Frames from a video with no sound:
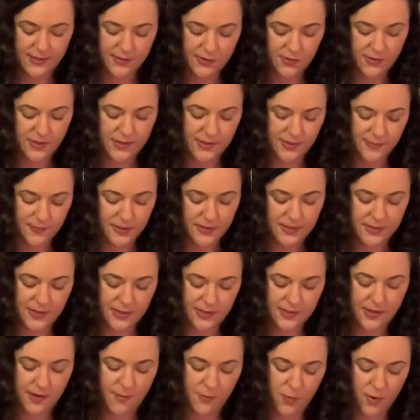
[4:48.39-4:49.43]
So let's mix
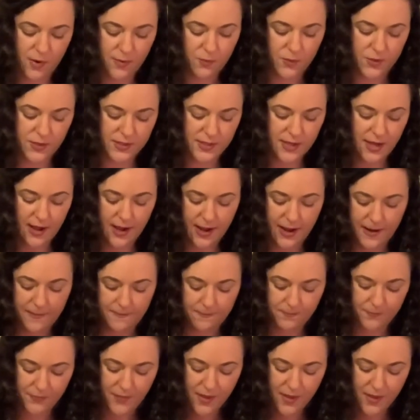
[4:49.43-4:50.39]
this up one more time.